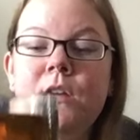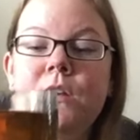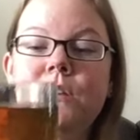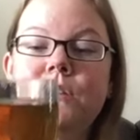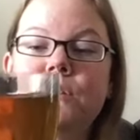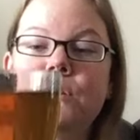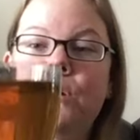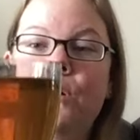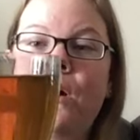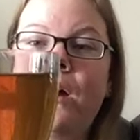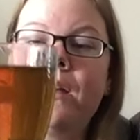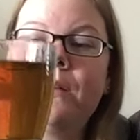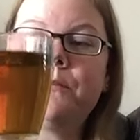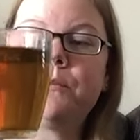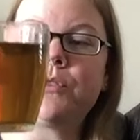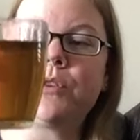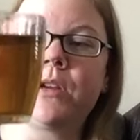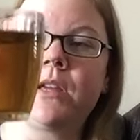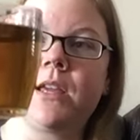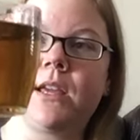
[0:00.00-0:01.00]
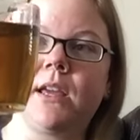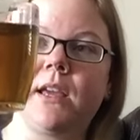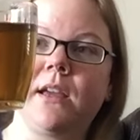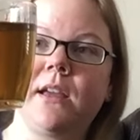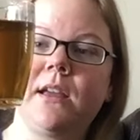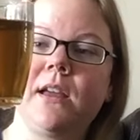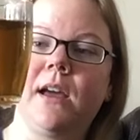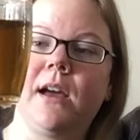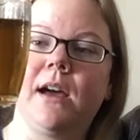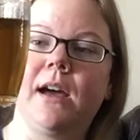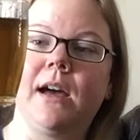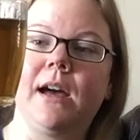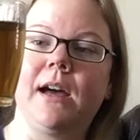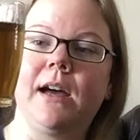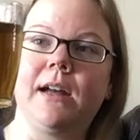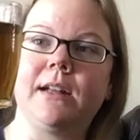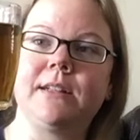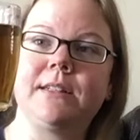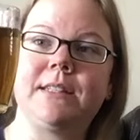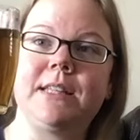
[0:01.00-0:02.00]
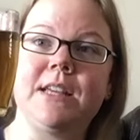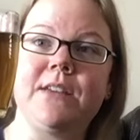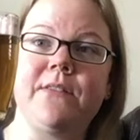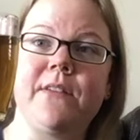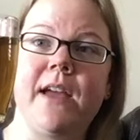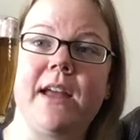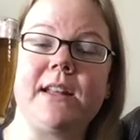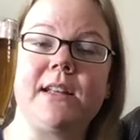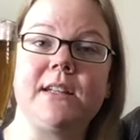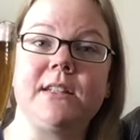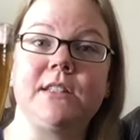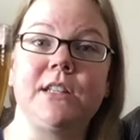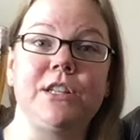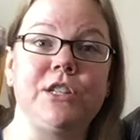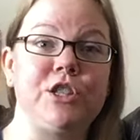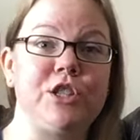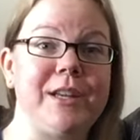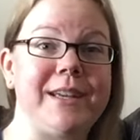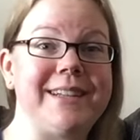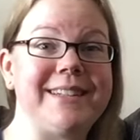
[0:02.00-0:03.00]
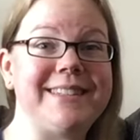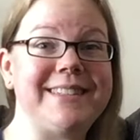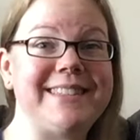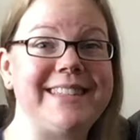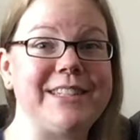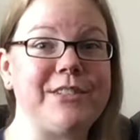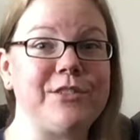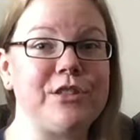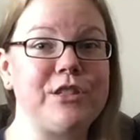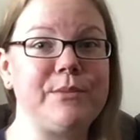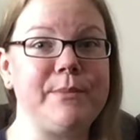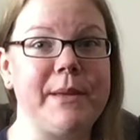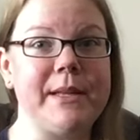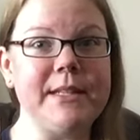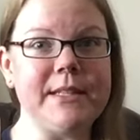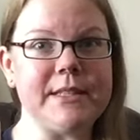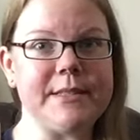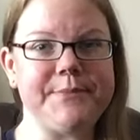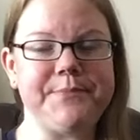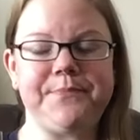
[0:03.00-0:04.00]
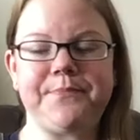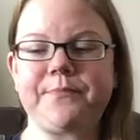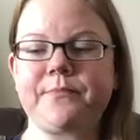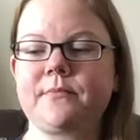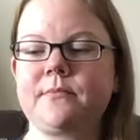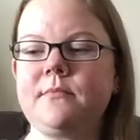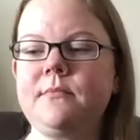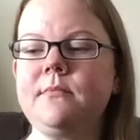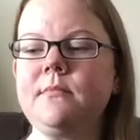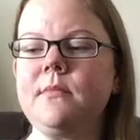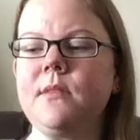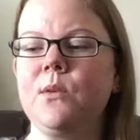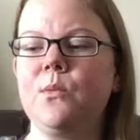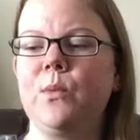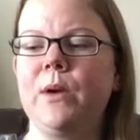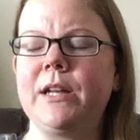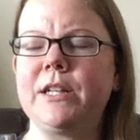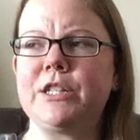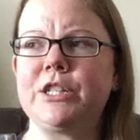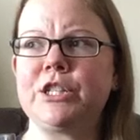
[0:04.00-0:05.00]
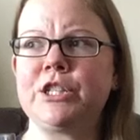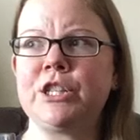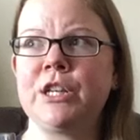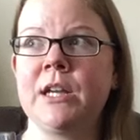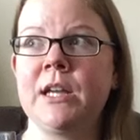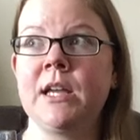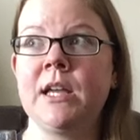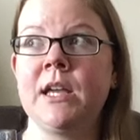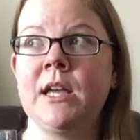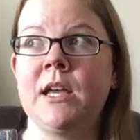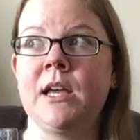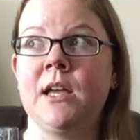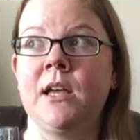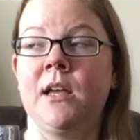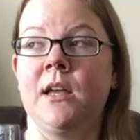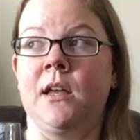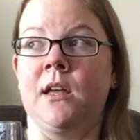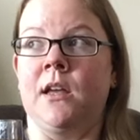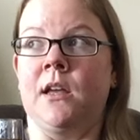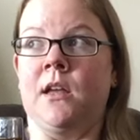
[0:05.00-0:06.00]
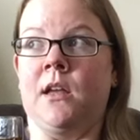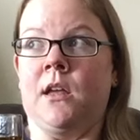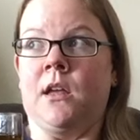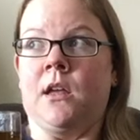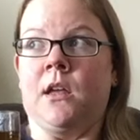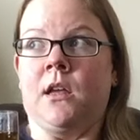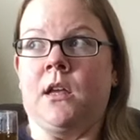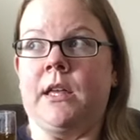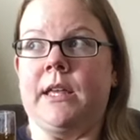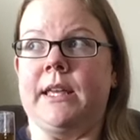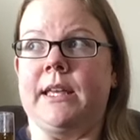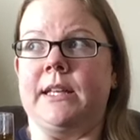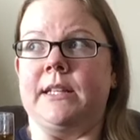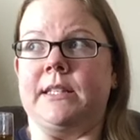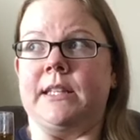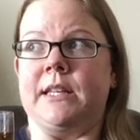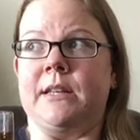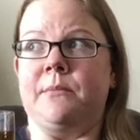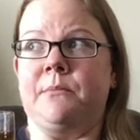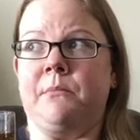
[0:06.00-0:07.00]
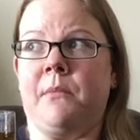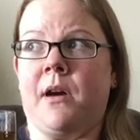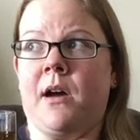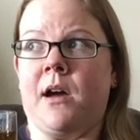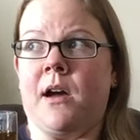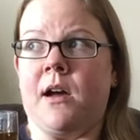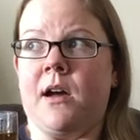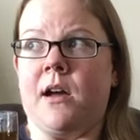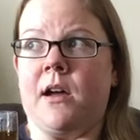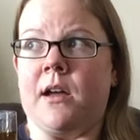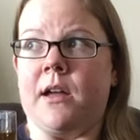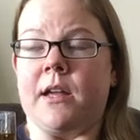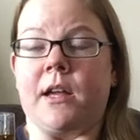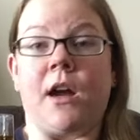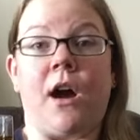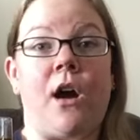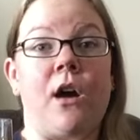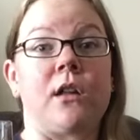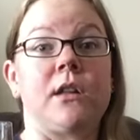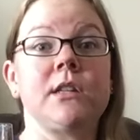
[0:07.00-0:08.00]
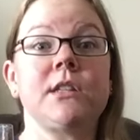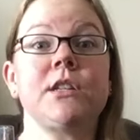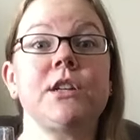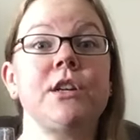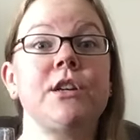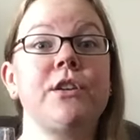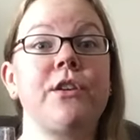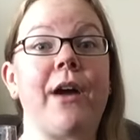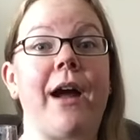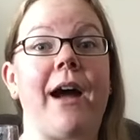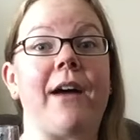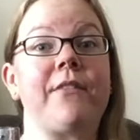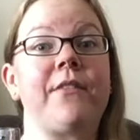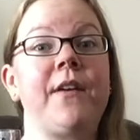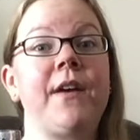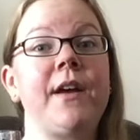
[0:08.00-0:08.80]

So I'm drinking uh, Teavana's Jade Citrus Mint, which is in my Conklin Duragraph